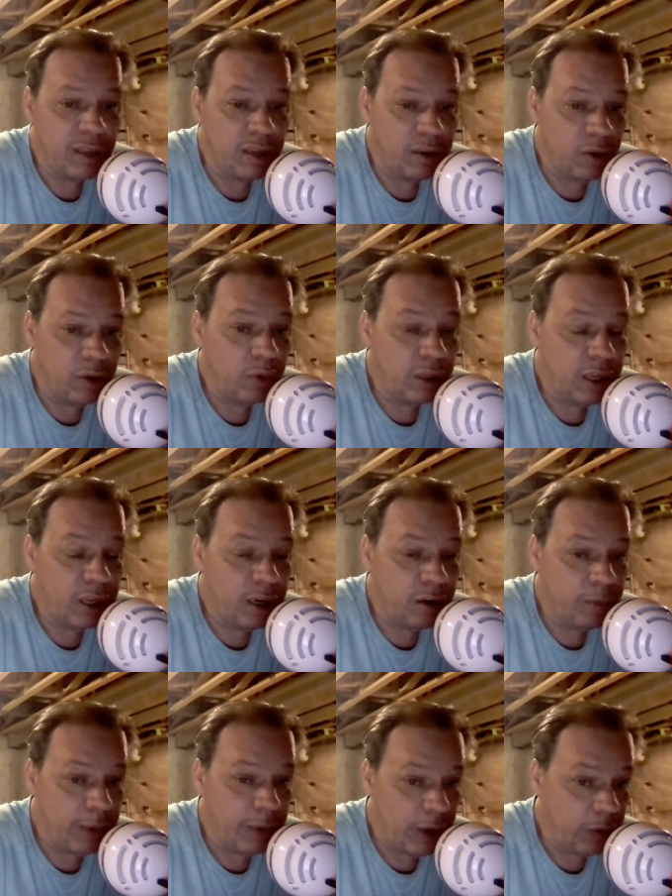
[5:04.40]
that don't care
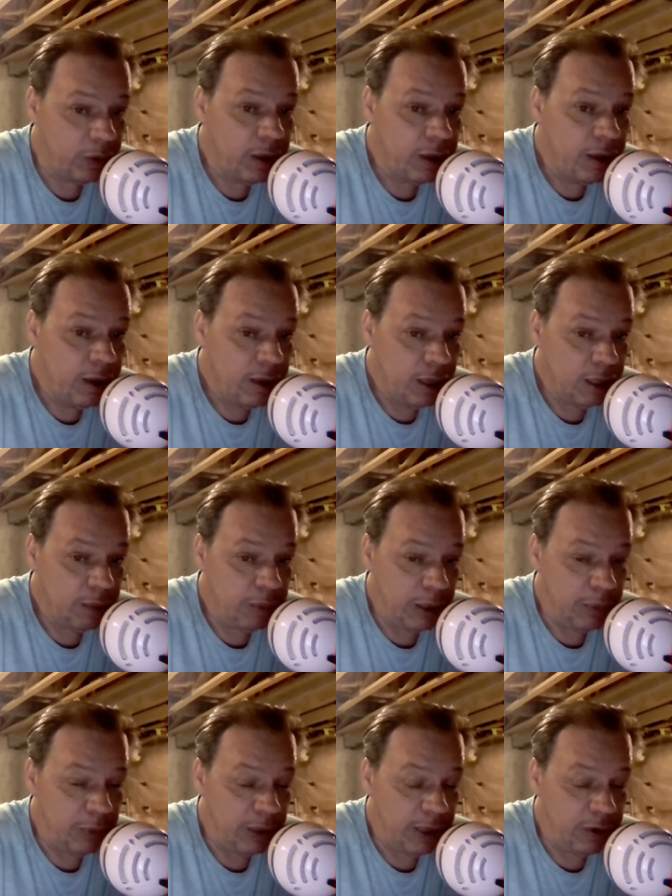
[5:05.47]
about the
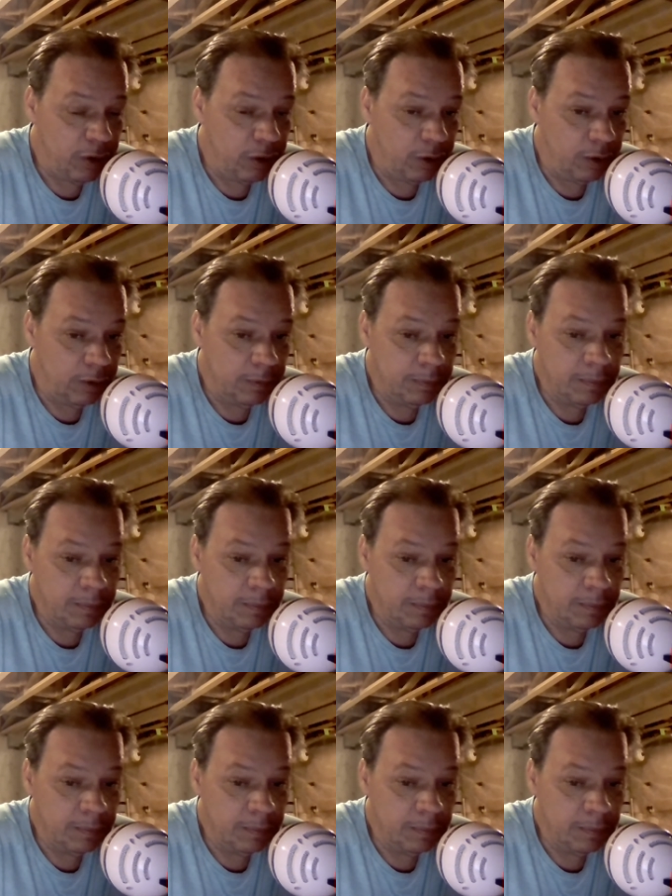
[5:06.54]
people at all.